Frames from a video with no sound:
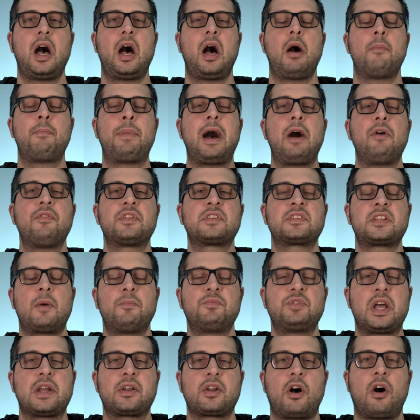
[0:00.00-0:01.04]
about the
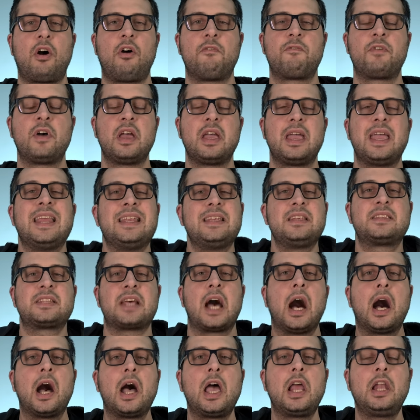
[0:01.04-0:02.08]
subject of
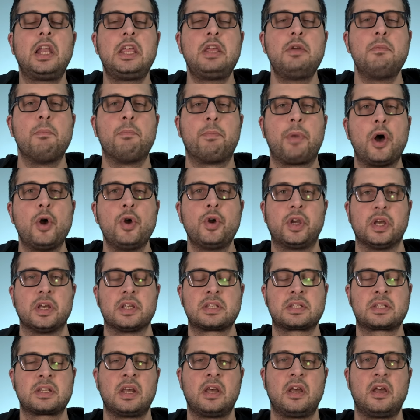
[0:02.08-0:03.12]
entirely
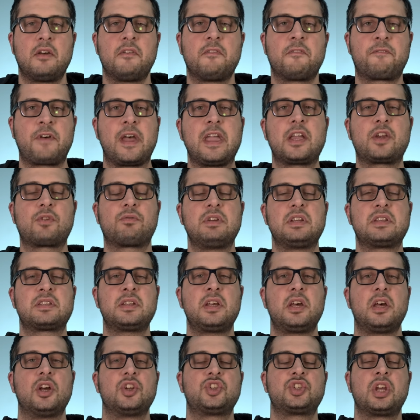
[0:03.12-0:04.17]
bogus fake
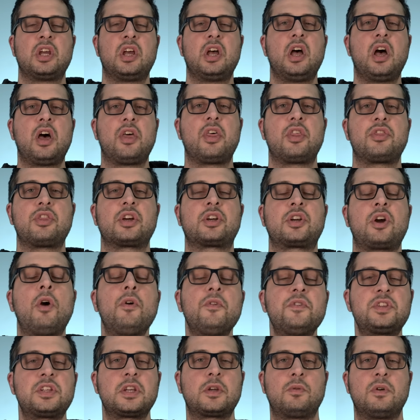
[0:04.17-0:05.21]
research, the
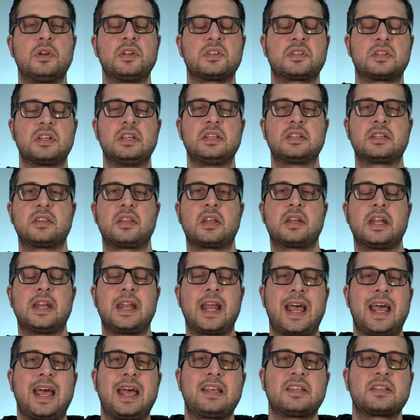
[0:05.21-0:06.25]
consequences that it
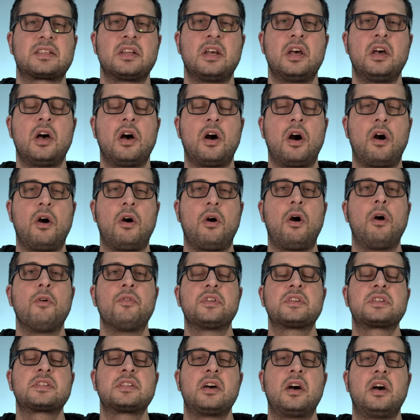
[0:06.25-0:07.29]
has on
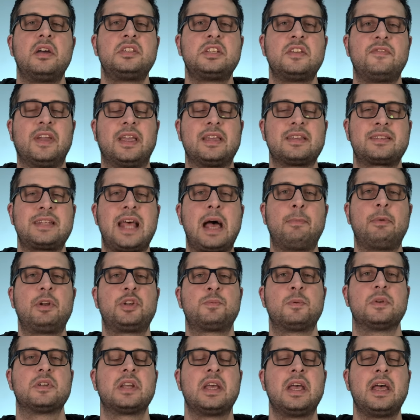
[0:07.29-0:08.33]
the scientific
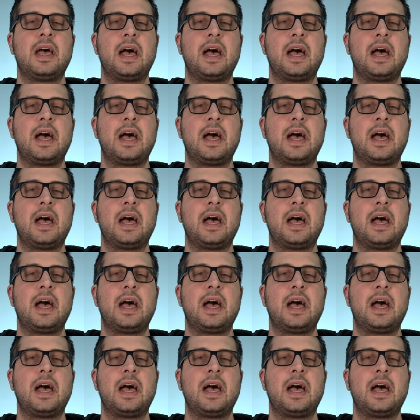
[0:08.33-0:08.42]
establishment,